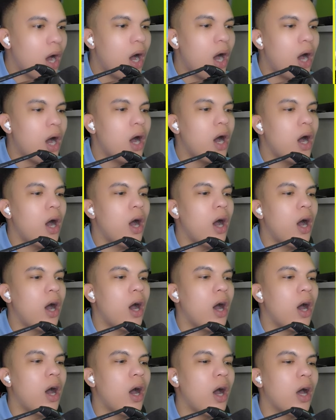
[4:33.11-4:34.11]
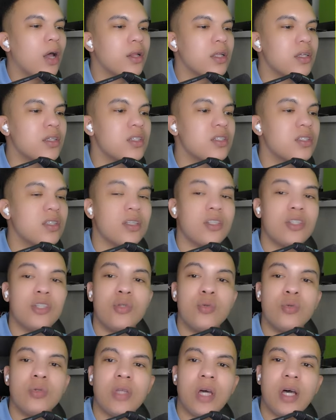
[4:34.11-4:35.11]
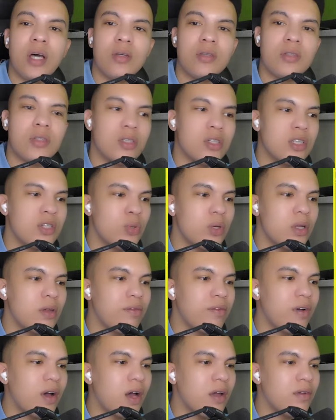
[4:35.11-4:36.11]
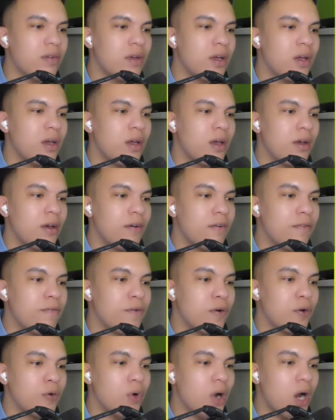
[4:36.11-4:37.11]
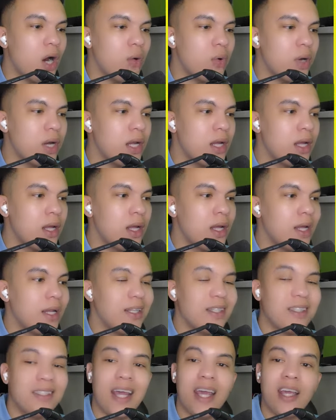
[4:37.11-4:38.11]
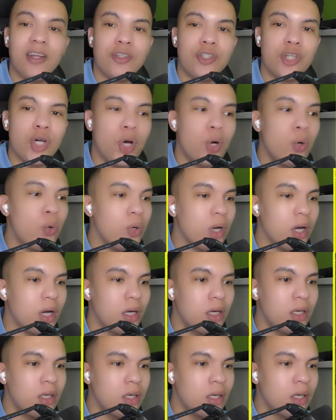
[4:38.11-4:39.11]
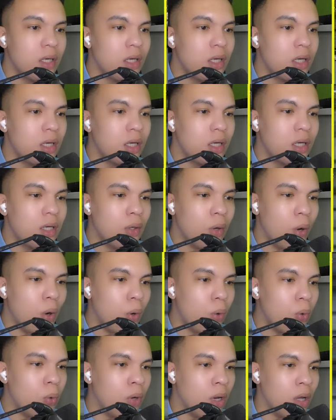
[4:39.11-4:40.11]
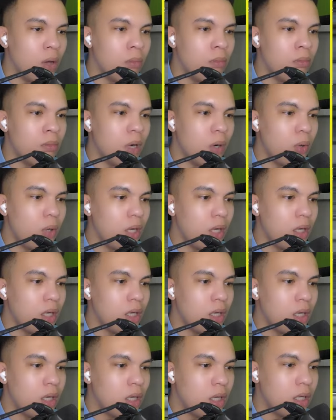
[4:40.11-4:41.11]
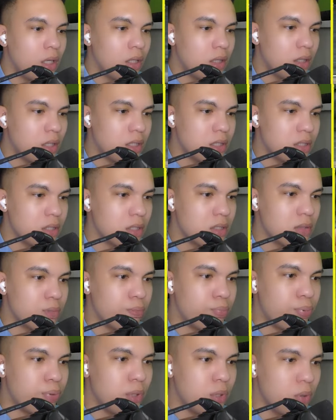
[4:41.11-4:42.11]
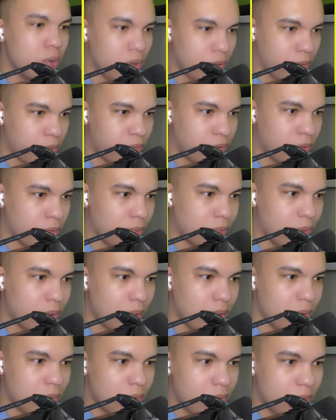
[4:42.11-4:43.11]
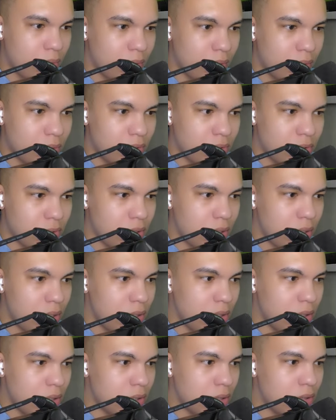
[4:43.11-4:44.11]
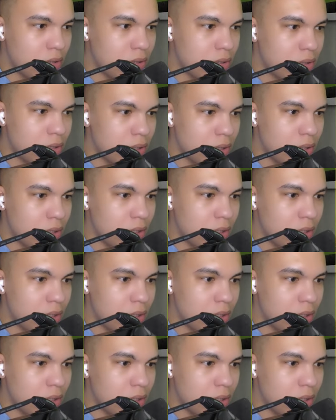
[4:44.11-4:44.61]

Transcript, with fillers: Ah, this is the 2025 Ferrari Daytona. Holy moly, this is beautiful, bro. Sheesh.